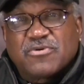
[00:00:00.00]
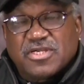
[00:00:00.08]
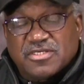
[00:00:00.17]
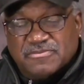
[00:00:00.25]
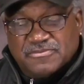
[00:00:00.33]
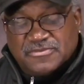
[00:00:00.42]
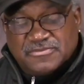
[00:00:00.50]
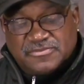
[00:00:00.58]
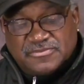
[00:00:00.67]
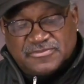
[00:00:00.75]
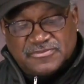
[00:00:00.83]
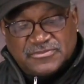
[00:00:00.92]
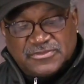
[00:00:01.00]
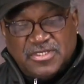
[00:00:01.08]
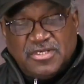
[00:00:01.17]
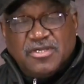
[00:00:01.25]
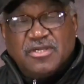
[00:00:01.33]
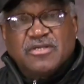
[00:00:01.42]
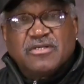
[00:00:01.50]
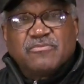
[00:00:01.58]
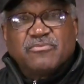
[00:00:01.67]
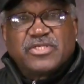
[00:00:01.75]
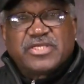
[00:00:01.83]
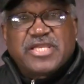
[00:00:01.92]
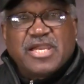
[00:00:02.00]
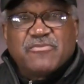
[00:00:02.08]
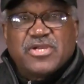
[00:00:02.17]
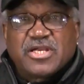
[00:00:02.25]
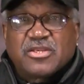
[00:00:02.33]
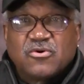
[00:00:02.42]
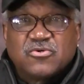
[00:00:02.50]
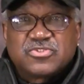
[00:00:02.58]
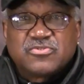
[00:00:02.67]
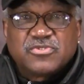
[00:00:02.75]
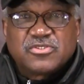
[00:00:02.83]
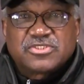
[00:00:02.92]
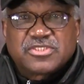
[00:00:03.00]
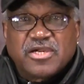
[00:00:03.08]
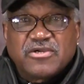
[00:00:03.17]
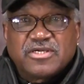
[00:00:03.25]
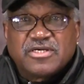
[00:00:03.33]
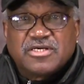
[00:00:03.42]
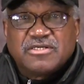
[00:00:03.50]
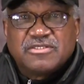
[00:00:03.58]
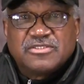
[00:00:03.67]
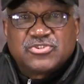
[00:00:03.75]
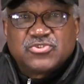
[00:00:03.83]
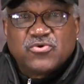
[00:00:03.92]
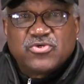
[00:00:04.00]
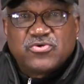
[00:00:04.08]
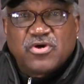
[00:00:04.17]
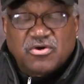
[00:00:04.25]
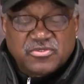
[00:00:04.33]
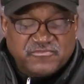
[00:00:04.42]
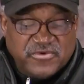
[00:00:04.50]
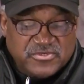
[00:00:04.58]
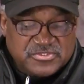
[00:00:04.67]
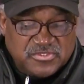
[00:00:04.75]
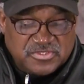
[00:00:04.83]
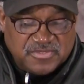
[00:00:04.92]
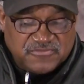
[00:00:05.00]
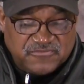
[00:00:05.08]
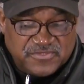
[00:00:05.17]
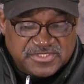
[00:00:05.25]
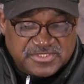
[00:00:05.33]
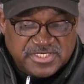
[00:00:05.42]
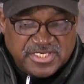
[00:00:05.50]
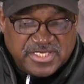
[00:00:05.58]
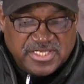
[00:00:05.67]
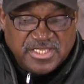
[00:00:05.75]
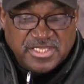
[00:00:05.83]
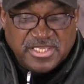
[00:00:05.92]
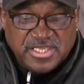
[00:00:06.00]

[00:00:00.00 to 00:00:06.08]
going to bring the camera in close, and we're going to start showing you all the various hookups for this thing.